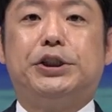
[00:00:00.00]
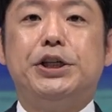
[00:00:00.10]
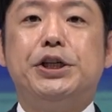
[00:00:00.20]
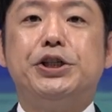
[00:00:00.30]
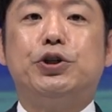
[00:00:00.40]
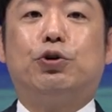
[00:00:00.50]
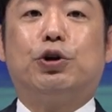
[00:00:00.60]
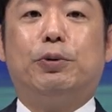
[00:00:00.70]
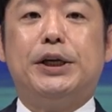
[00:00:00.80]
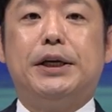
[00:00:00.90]
We achieved
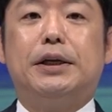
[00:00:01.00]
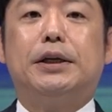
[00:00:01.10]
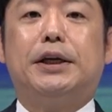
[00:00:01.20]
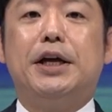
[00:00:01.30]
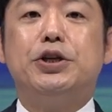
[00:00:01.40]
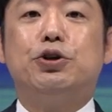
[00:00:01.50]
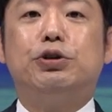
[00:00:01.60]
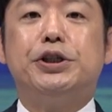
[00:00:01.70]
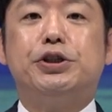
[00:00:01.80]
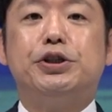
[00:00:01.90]
solid performance in
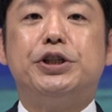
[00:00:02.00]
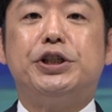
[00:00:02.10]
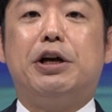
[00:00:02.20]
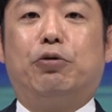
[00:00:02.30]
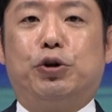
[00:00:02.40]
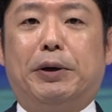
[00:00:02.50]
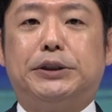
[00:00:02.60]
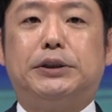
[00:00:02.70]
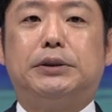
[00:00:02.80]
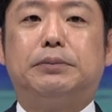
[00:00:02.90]
both existing and
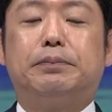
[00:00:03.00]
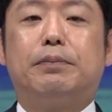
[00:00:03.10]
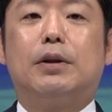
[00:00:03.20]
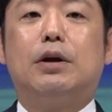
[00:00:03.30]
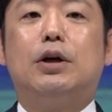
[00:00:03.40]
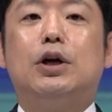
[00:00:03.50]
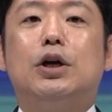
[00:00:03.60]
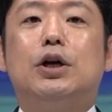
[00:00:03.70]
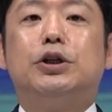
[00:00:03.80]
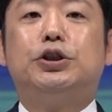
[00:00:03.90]
new businesses,
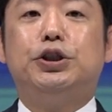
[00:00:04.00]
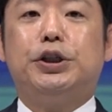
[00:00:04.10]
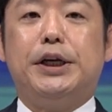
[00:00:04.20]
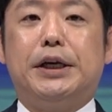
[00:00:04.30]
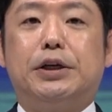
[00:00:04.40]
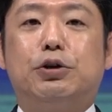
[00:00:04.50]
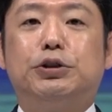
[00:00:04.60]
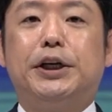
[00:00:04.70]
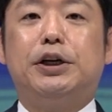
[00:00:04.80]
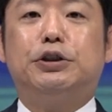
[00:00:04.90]
and
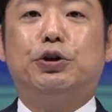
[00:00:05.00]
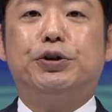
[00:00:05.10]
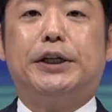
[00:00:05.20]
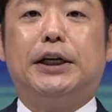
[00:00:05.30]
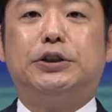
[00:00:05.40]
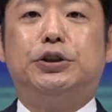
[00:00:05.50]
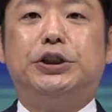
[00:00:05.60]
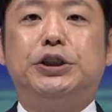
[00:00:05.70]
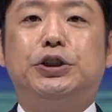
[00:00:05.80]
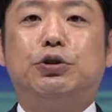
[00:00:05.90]
full-year progress
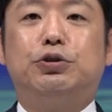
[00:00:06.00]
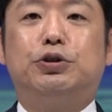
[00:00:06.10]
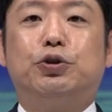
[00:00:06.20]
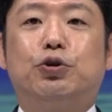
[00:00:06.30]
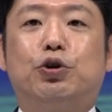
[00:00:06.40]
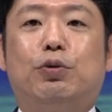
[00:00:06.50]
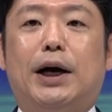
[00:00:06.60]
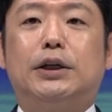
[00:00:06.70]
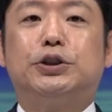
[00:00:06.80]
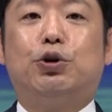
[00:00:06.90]
is in line
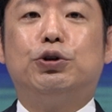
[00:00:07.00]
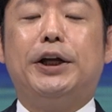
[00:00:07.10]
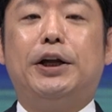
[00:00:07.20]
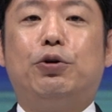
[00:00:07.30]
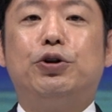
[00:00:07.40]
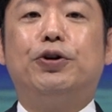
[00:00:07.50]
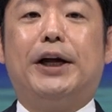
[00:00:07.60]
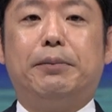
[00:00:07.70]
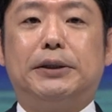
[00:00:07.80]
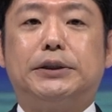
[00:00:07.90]
with forecast.